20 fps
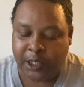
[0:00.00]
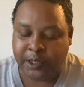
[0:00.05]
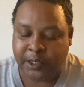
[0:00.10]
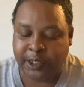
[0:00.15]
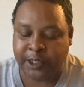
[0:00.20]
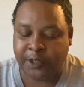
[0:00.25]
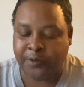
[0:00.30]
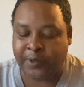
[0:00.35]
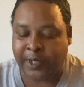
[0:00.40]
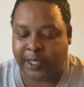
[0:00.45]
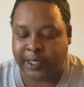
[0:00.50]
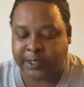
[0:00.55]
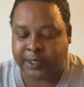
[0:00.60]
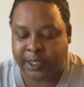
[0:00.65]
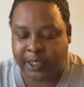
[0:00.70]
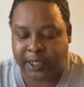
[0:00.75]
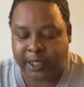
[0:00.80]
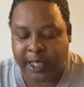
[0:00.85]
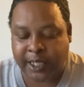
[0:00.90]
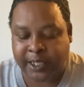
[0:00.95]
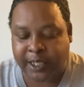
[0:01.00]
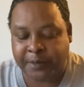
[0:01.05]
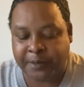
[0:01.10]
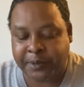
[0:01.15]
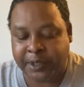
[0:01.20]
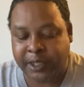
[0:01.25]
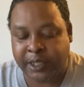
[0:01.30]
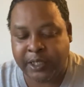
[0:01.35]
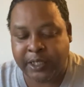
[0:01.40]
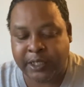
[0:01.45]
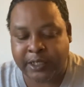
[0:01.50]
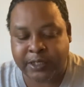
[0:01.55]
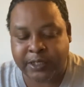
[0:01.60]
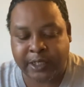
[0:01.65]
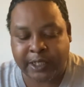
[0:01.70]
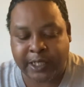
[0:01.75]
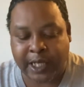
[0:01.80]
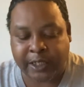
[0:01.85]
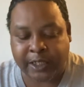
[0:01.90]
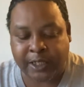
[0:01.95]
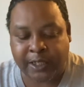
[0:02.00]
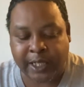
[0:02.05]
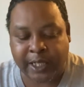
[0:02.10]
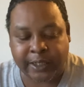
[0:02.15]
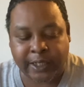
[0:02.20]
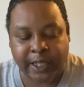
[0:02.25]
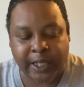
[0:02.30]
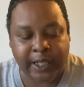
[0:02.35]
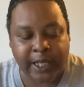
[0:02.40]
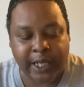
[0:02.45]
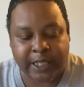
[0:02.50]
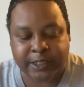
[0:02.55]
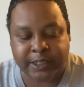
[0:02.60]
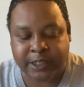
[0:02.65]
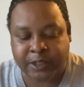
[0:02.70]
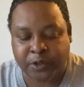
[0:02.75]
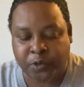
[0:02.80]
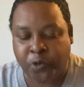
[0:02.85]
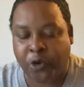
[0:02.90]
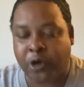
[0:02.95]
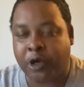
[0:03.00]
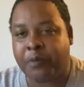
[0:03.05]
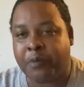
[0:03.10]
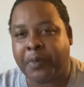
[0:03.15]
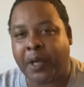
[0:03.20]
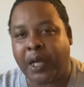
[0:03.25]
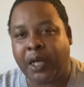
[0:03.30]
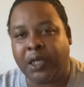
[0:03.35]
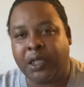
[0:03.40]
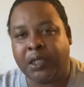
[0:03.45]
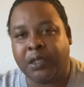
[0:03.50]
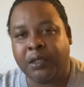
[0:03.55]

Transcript: Nigga with like 10 goddamn kids, nigga out there like they ain't got shit to worry about